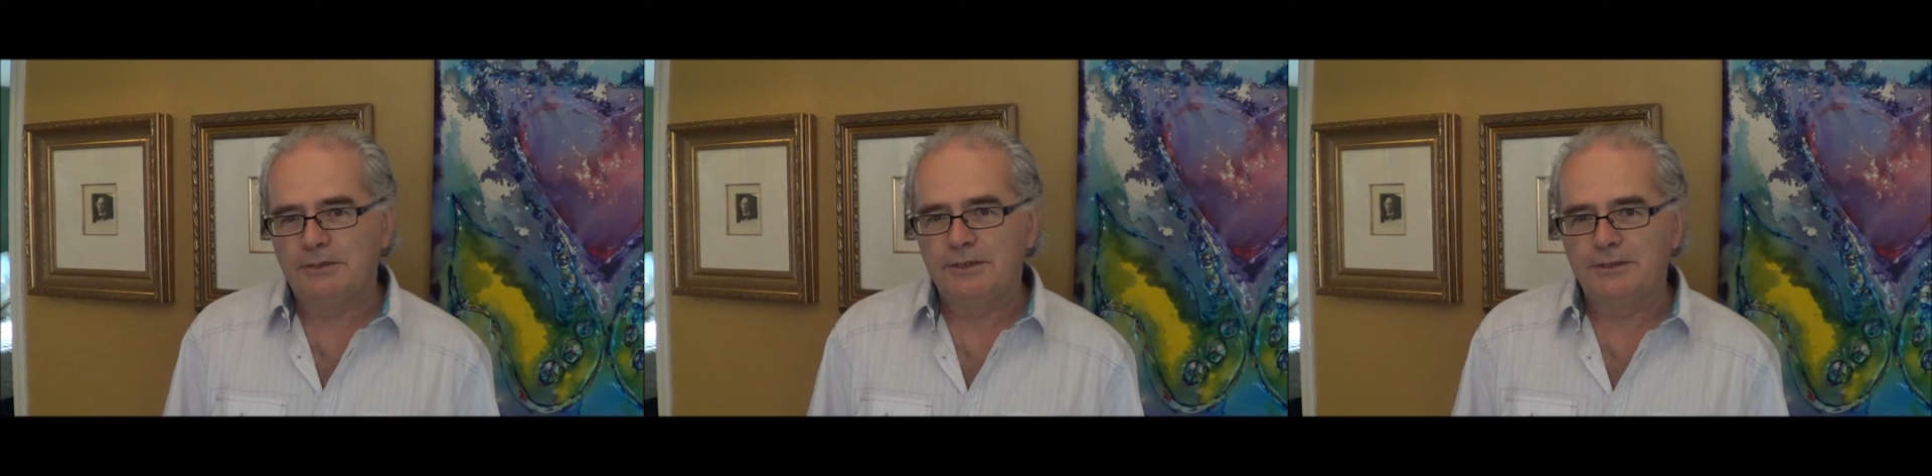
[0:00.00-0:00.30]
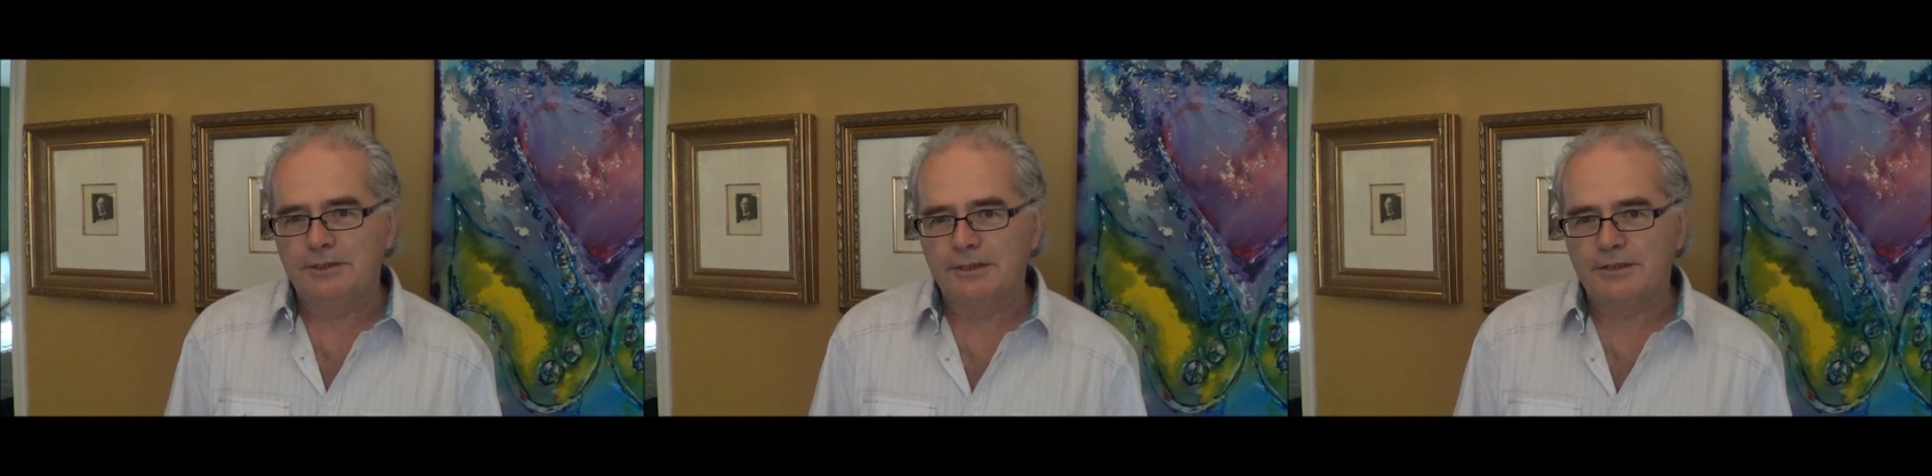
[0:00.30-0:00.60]
to
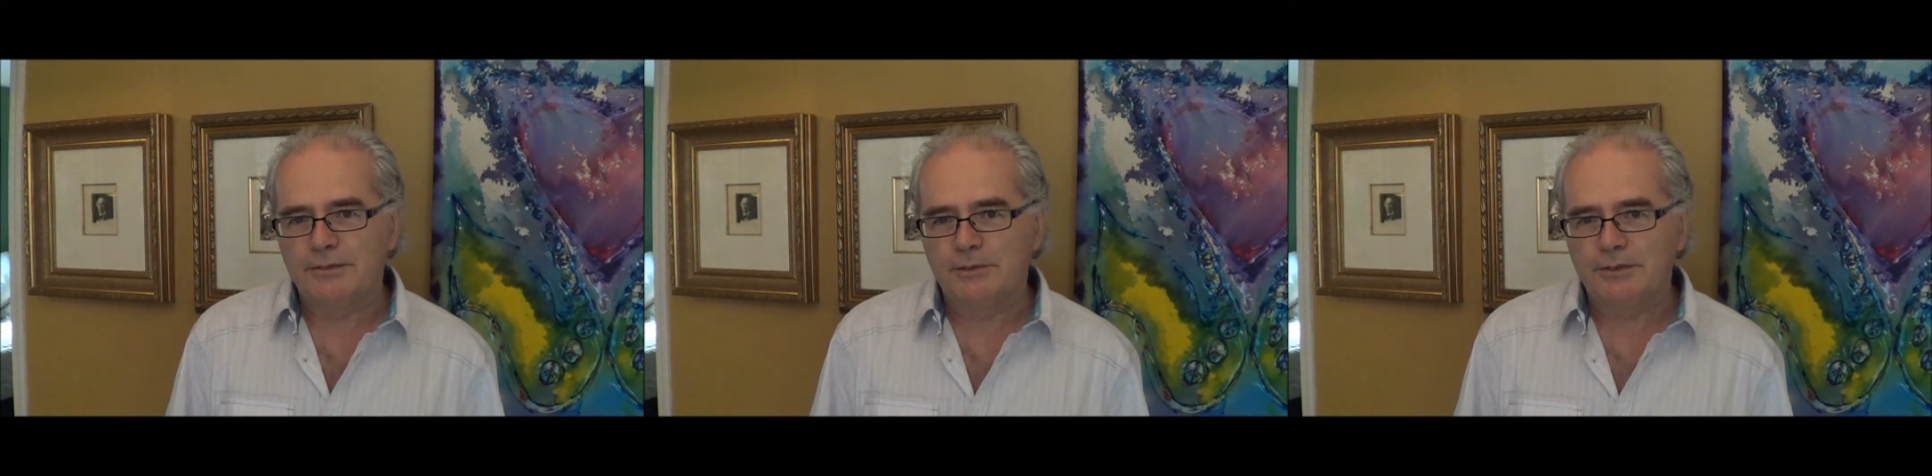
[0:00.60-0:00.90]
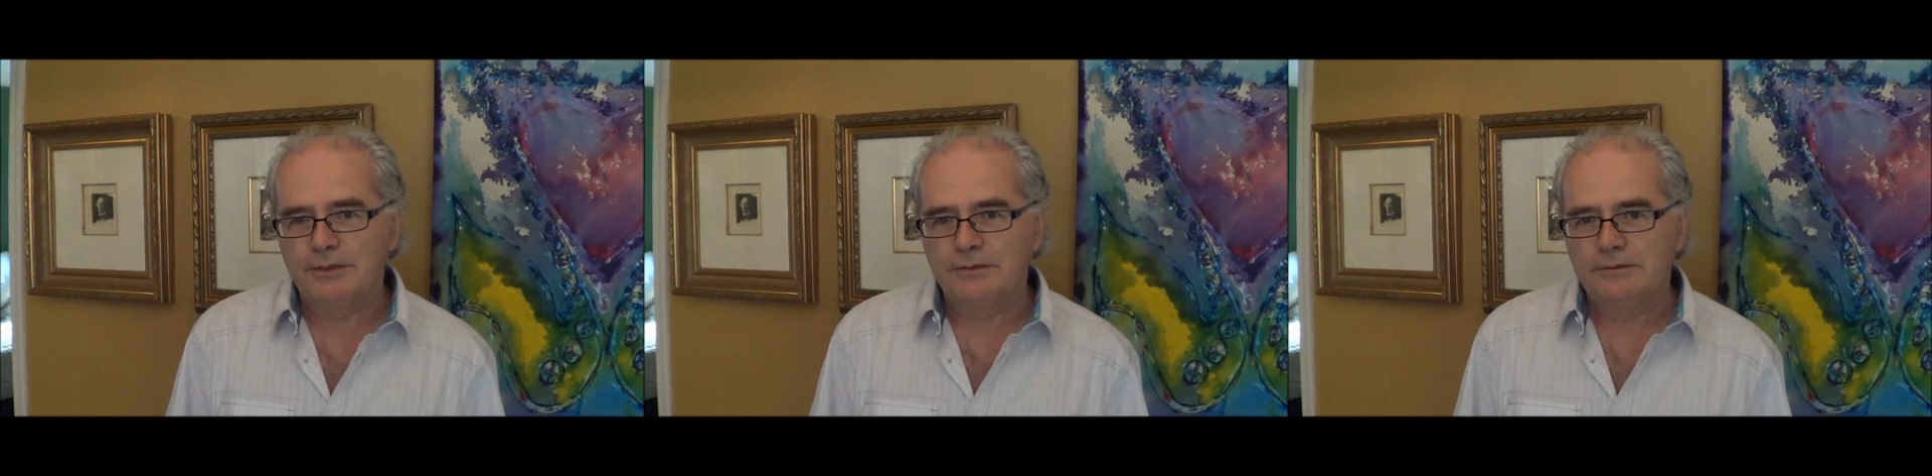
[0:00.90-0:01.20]
your
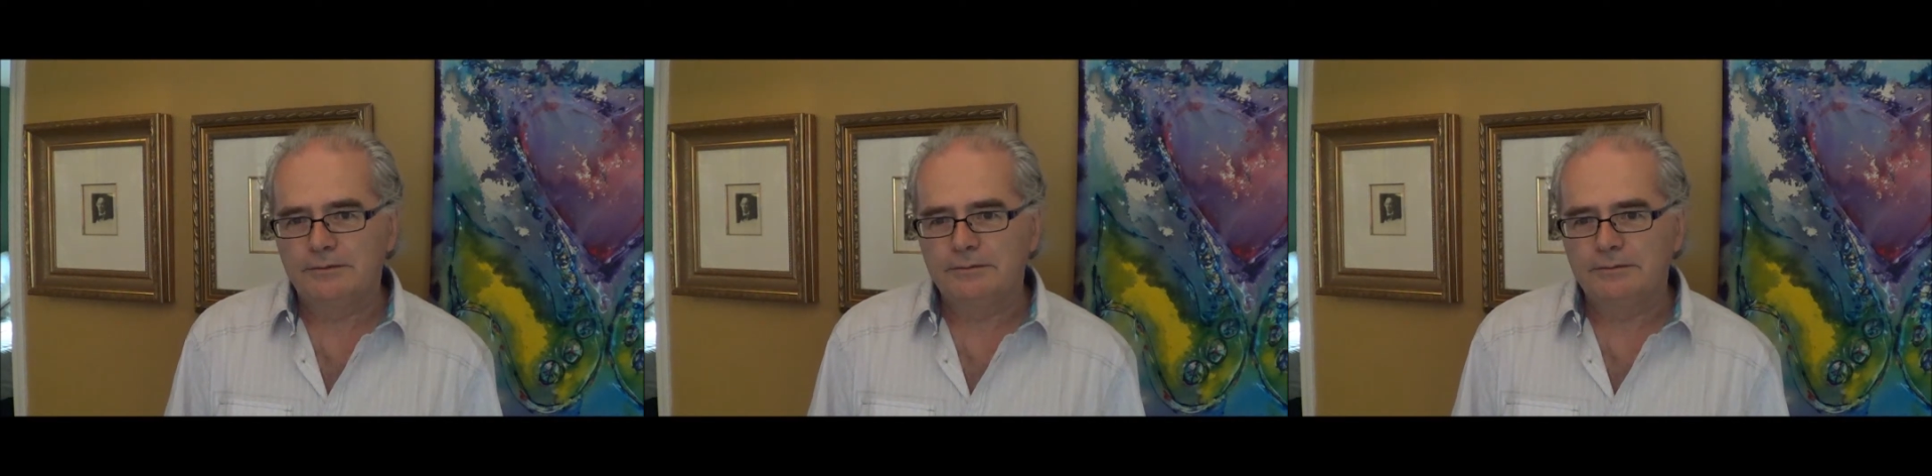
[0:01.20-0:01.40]
customers.